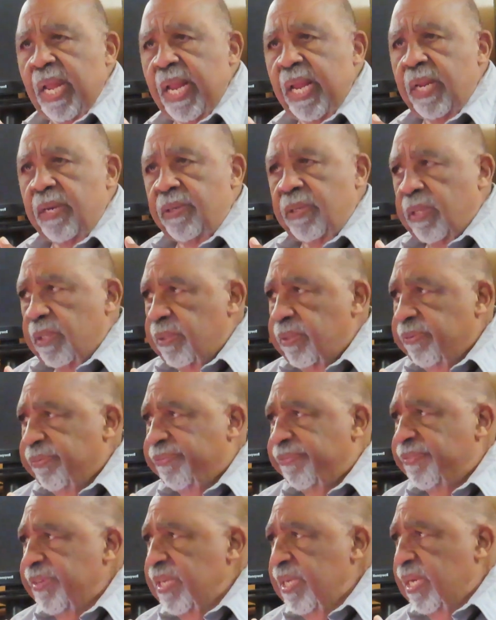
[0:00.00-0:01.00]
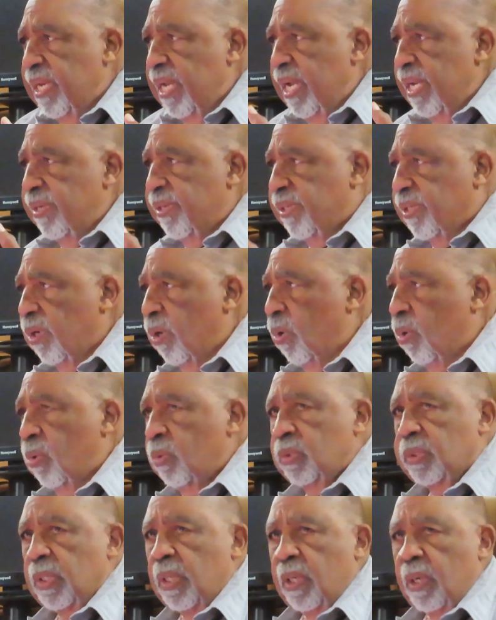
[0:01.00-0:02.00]
and the feet and
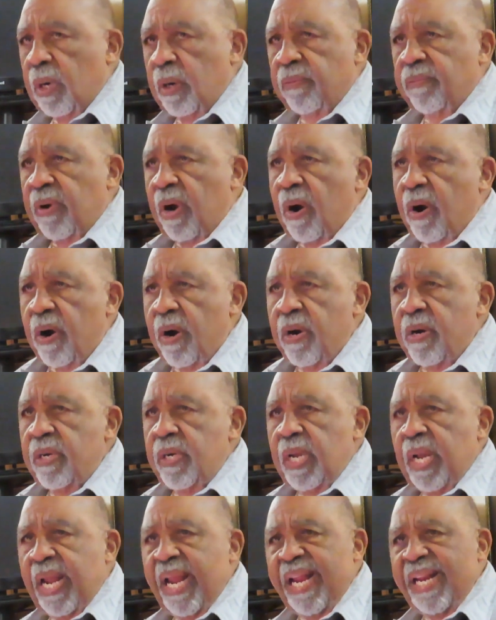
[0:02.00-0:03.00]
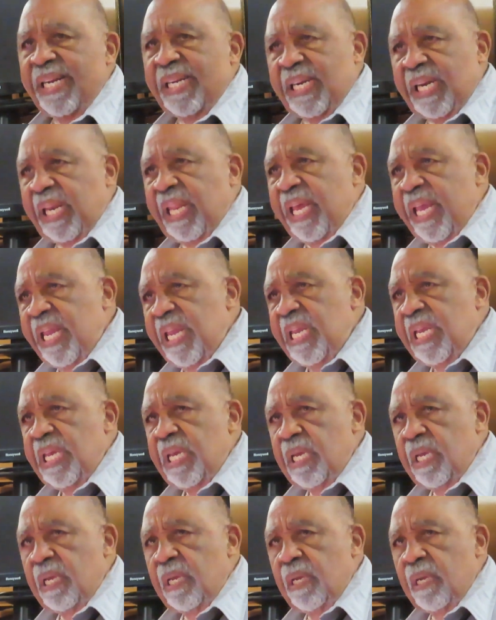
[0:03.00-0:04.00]
toes are iron and clay?
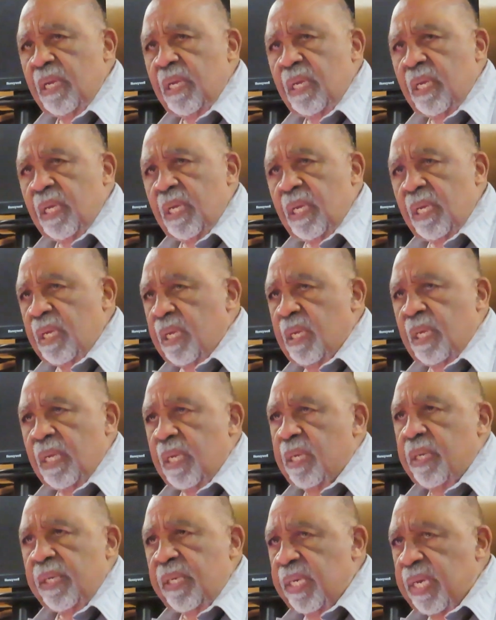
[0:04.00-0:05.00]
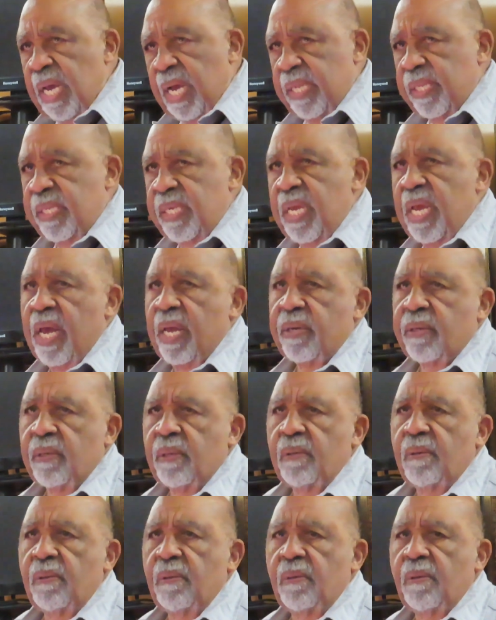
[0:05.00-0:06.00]
Not yet,
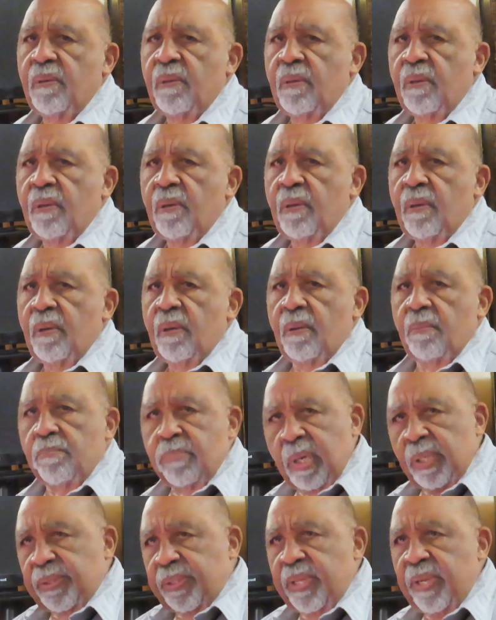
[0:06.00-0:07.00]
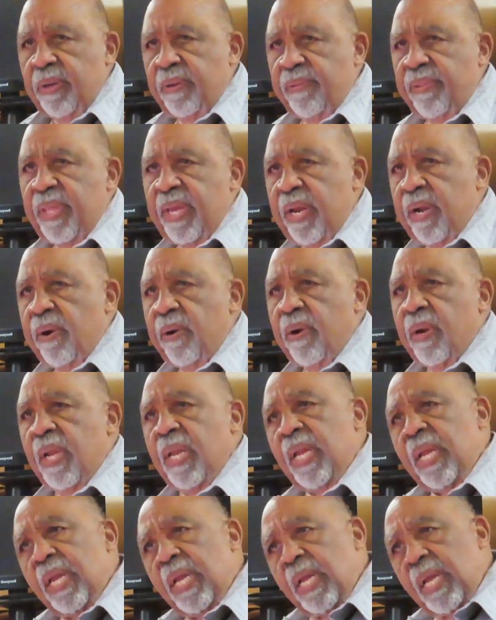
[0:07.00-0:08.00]
but they're there,
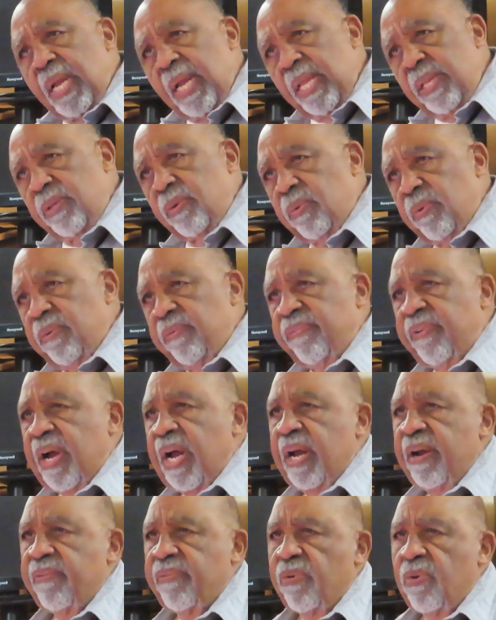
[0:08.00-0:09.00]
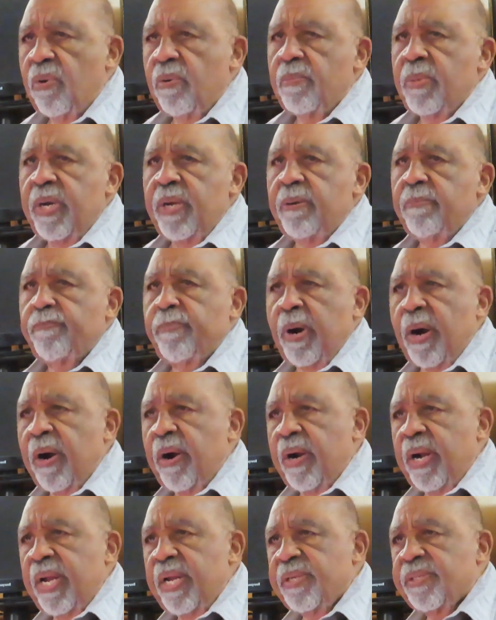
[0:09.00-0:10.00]
and the revived Roman
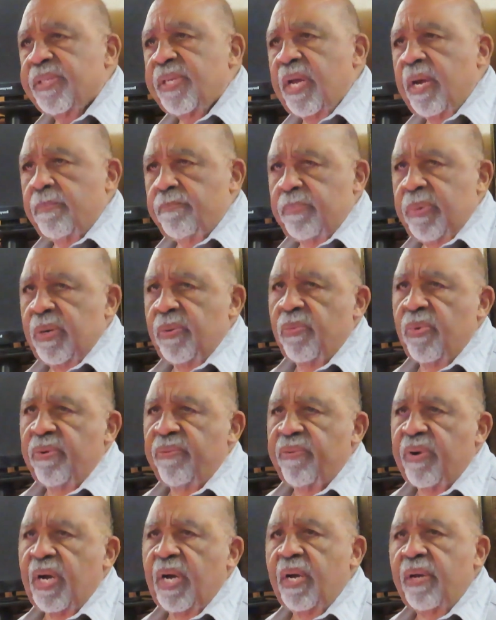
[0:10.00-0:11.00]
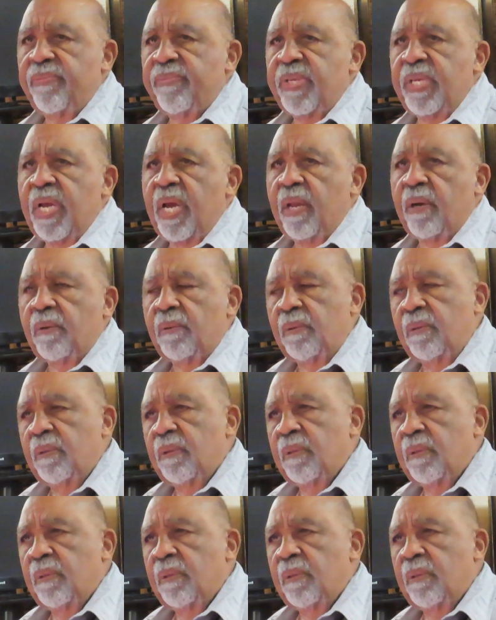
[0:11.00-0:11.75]
Empire has not been revived yet.